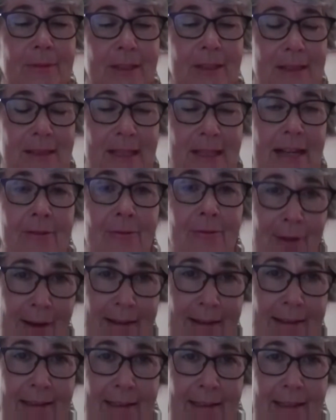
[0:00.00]
stay
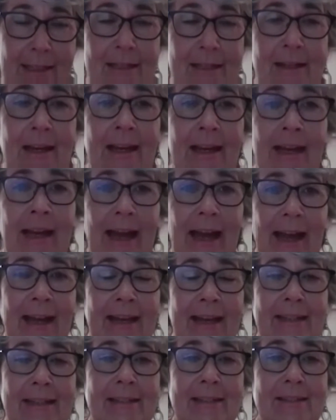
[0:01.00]
friendly,
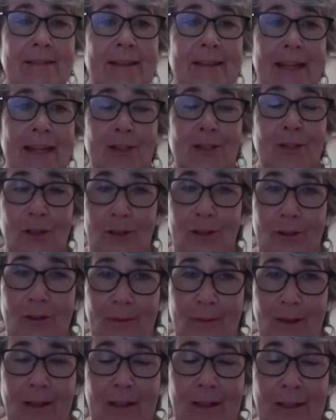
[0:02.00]
and they took
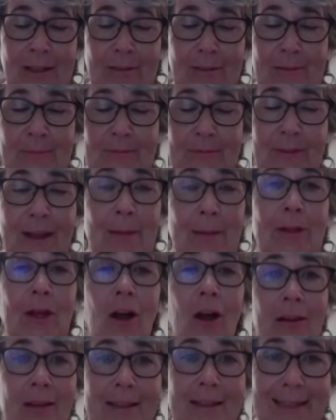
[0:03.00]
family
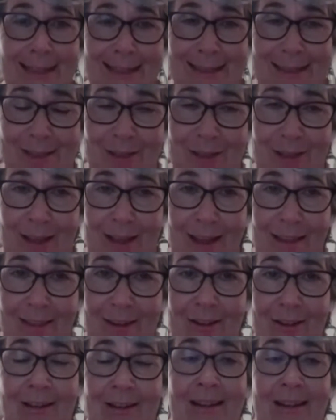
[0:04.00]
holidays
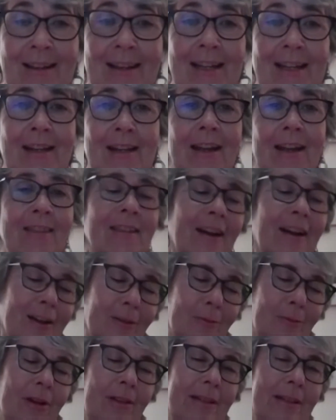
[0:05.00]
together. And I
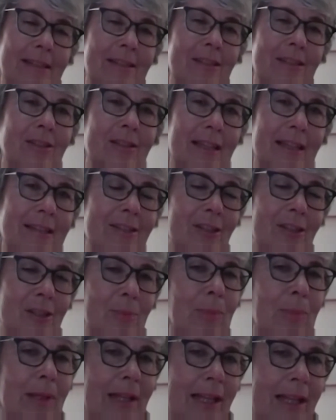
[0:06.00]
thought, well, let's
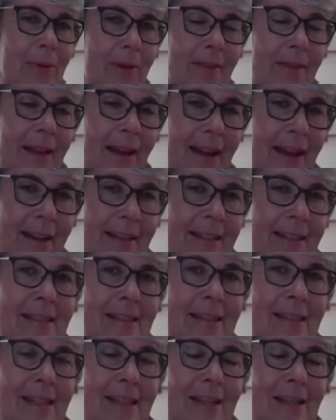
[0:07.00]
just play with that and
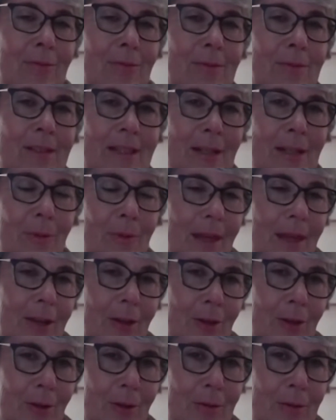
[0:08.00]
see where
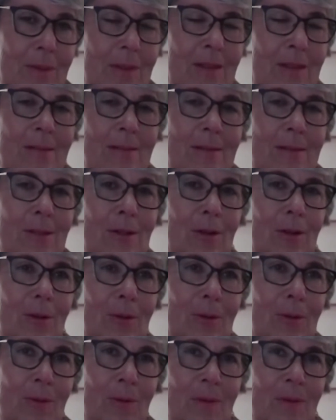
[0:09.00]
that goes.
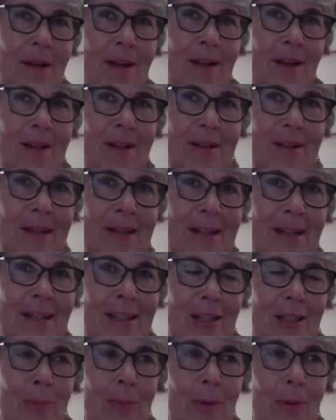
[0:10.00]
So
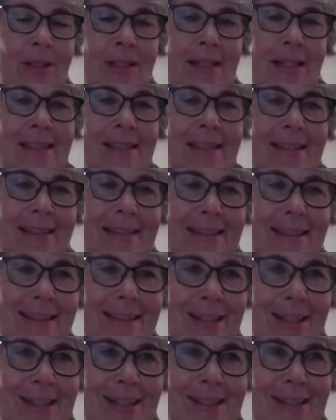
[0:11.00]
the book doesn't
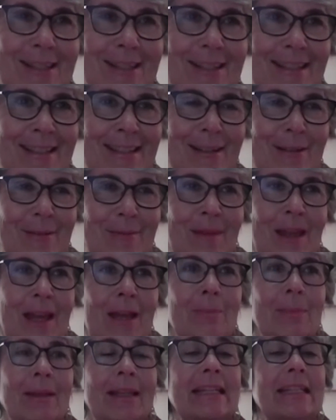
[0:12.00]

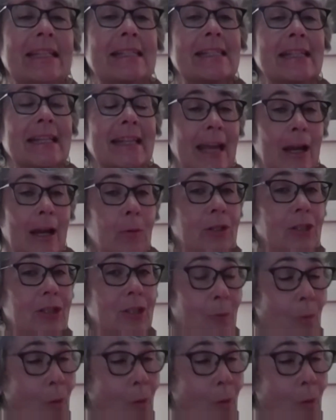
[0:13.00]
Millie doesn't get what she